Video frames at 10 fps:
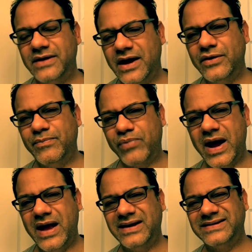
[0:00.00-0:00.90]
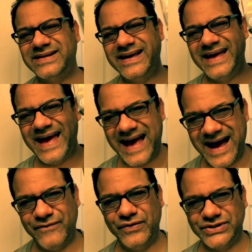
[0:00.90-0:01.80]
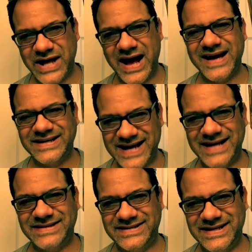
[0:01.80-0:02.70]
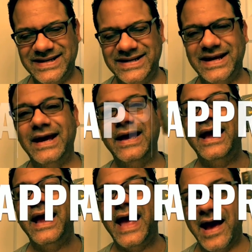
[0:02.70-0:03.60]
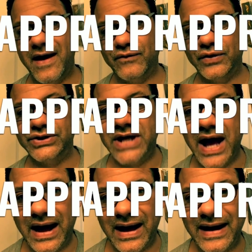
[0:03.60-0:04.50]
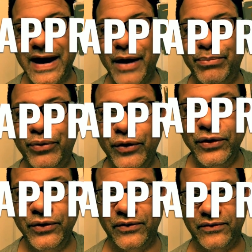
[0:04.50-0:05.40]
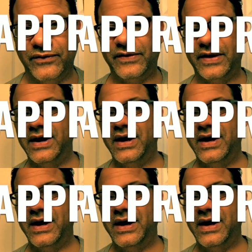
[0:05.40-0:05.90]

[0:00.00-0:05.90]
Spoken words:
another product, average guy tested, average guy approved.